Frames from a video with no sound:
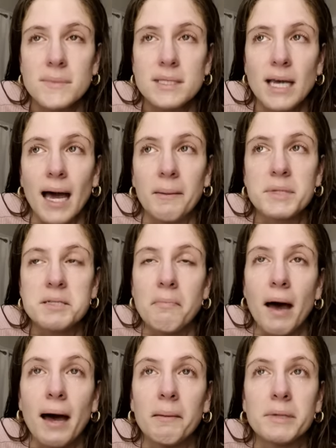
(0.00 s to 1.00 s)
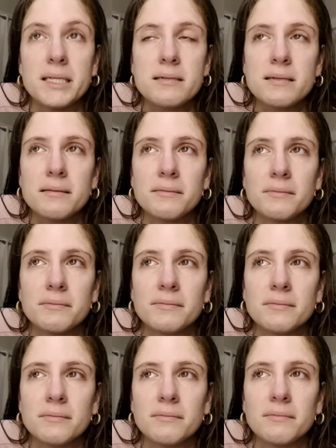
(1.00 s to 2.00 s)
Tom's mom is
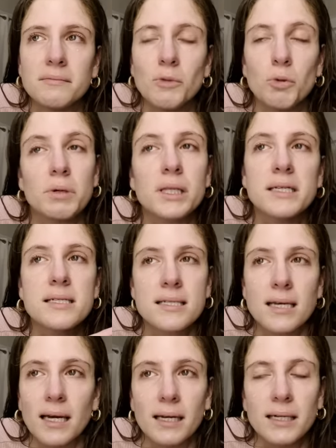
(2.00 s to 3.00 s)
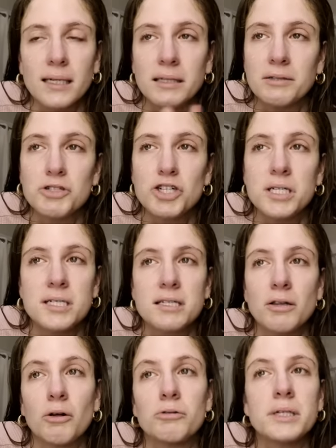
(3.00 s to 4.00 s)
really sick and she's
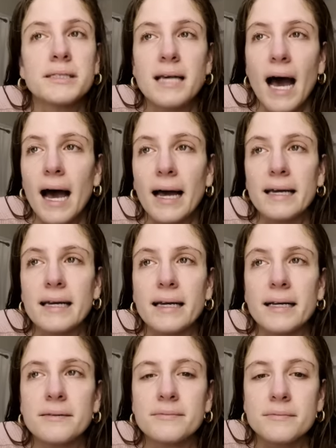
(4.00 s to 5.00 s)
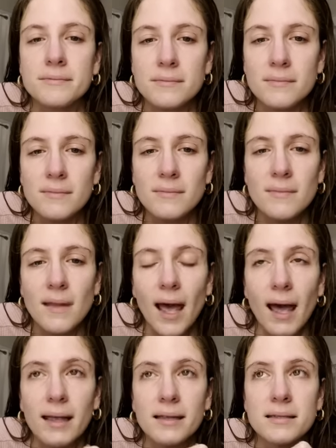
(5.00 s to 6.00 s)
slowly dying.
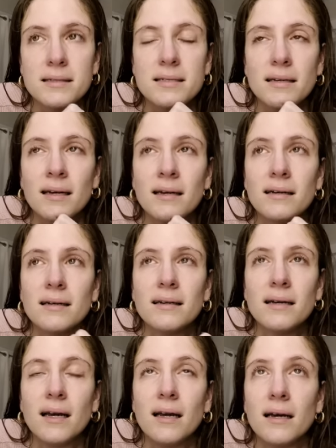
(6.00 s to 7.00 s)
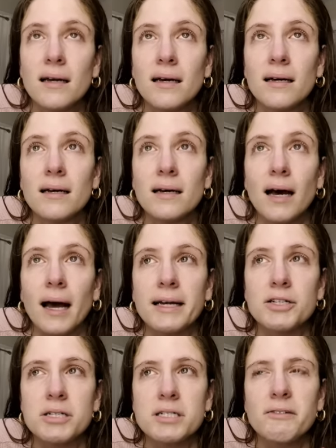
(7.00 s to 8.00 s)
And I
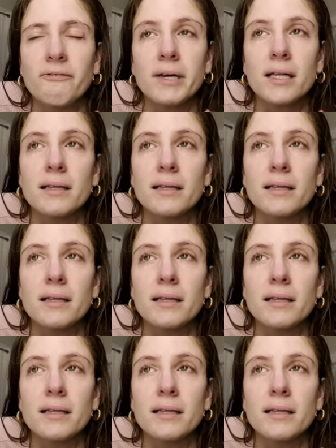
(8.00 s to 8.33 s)
just feel